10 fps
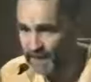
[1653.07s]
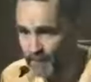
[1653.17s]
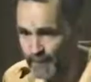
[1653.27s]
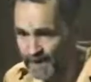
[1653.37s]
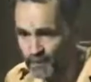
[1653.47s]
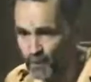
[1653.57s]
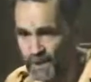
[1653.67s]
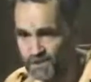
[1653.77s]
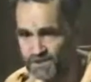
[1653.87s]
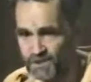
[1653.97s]
everybody
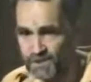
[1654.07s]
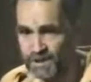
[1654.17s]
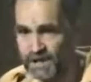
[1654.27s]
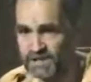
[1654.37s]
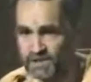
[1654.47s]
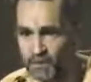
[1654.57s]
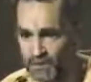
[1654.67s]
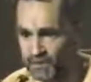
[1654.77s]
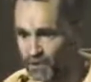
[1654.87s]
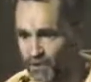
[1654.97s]
runs to the
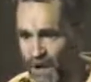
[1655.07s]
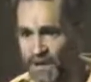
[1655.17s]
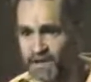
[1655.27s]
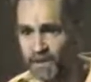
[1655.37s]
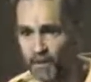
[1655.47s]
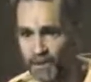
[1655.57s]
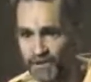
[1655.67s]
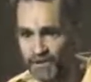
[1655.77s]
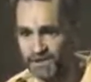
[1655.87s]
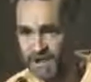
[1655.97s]
eastward, Uganda, with
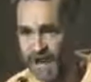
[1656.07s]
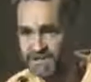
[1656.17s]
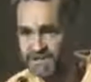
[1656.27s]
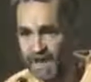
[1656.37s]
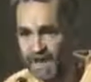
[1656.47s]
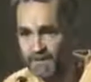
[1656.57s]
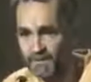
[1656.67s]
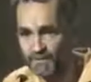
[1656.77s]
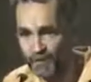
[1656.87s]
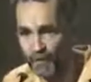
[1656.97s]
their skyjacking
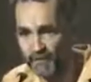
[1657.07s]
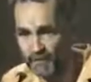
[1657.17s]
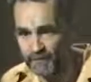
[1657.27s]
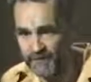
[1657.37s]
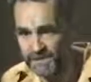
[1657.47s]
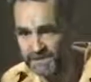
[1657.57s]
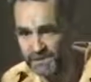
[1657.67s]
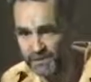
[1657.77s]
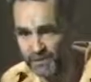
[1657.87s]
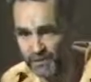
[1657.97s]
before they'll face the
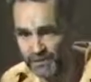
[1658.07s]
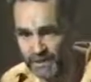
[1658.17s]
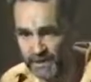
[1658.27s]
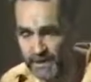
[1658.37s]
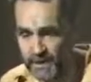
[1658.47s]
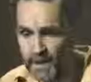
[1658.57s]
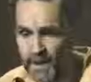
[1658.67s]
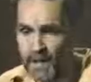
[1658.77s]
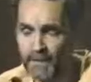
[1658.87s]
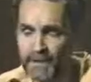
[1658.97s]
truth in it.
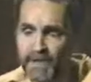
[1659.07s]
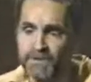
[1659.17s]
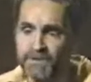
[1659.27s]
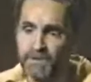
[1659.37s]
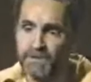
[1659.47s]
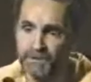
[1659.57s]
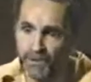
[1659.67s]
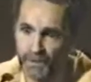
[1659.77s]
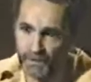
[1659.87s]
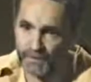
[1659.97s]
But here's the
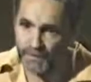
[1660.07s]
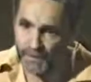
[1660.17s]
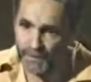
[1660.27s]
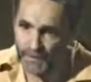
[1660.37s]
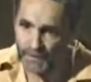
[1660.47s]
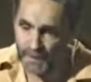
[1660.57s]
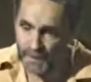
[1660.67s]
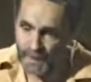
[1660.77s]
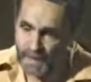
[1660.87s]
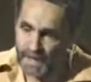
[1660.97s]
truth.
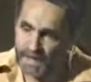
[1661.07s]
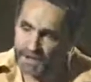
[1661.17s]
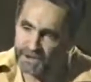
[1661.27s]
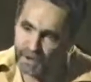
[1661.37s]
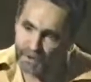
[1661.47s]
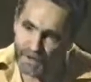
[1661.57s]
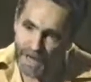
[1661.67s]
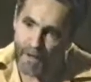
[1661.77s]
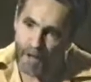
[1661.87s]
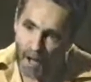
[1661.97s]
In
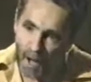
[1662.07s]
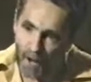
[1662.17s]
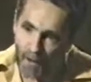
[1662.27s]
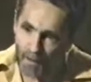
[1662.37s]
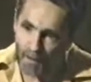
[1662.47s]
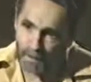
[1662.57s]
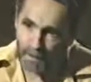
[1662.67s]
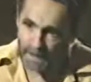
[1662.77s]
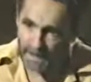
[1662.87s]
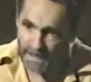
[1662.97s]
juvenile hall
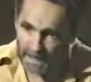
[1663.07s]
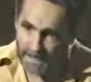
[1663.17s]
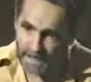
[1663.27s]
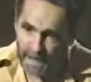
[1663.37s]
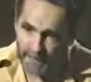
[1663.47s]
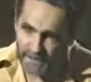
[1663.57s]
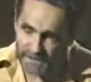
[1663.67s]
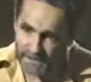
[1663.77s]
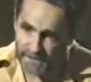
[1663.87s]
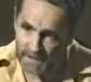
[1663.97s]
in Indianapolis,
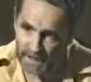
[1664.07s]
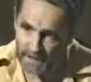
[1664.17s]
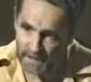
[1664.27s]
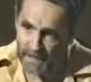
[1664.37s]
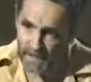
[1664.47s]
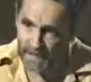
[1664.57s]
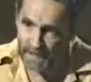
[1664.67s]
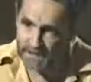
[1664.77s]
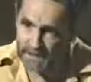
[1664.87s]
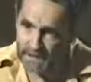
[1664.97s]
Indiana, in
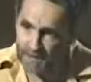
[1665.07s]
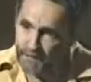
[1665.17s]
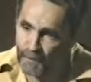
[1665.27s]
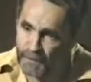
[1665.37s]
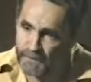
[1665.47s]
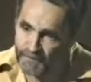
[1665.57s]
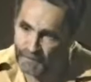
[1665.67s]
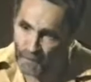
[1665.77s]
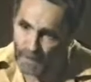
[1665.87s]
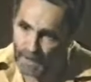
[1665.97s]
1944
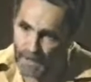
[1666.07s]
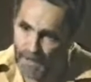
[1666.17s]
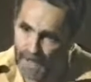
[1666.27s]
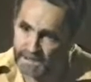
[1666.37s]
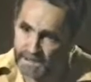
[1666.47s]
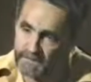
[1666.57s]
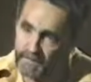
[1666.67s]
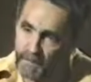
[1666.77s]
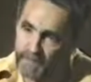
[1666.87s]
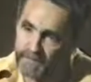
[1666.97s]
to
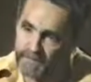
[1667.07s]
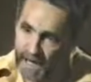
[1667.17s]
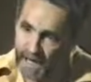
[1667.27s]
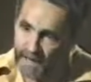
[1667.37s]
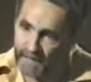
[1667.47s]
1945,